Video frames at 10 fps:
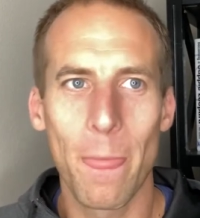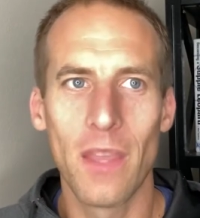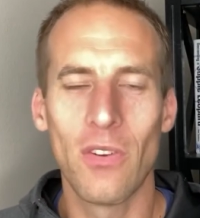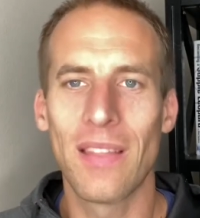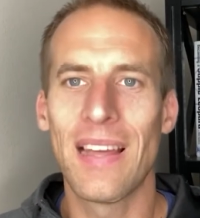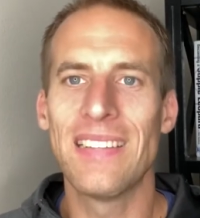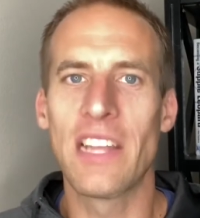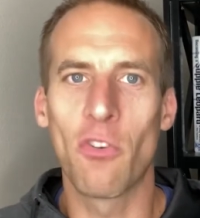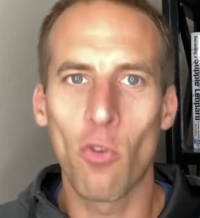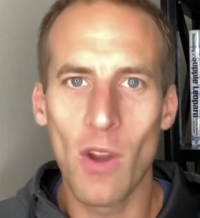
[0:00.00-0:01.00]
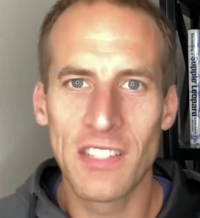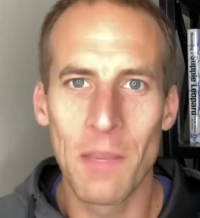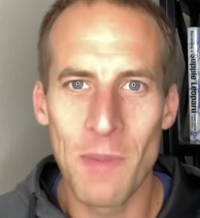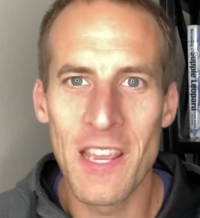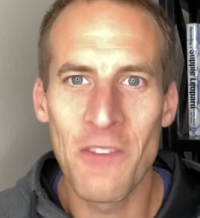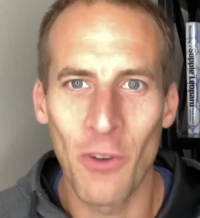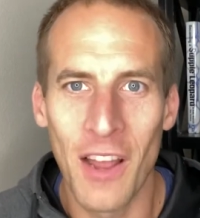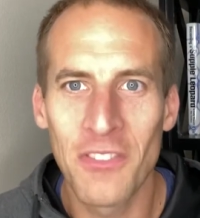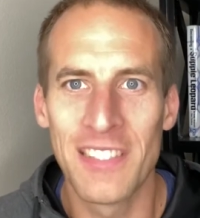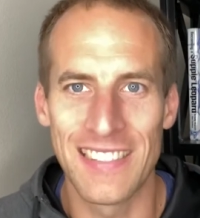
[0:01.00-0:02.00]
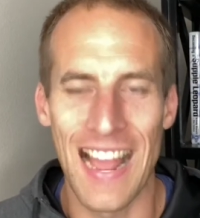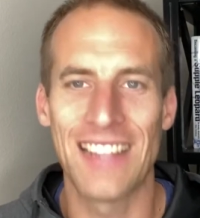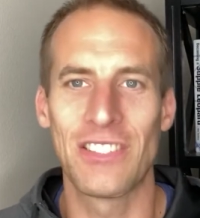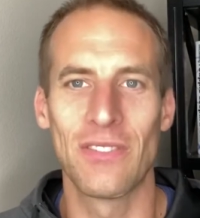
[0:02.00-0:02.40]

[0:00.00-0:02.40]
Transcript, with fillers: You know, that, that is a recipe for health disaster.